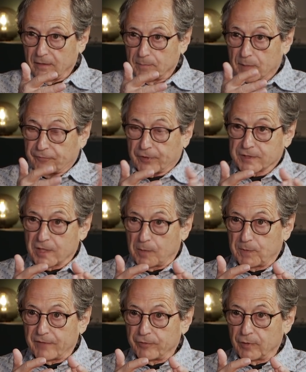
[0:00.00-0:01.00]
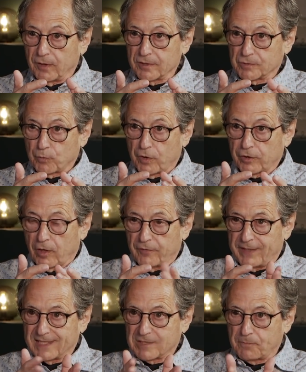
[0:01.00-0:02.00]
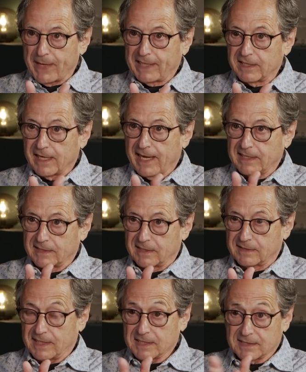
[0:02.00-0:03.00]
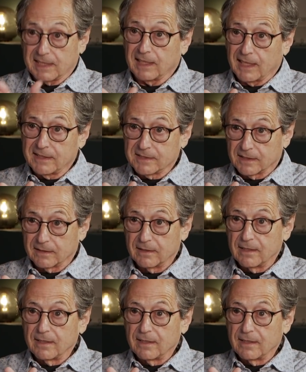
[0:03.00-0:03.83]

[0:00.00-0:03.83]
But for example, if you asked what are the expected excess deaths in London,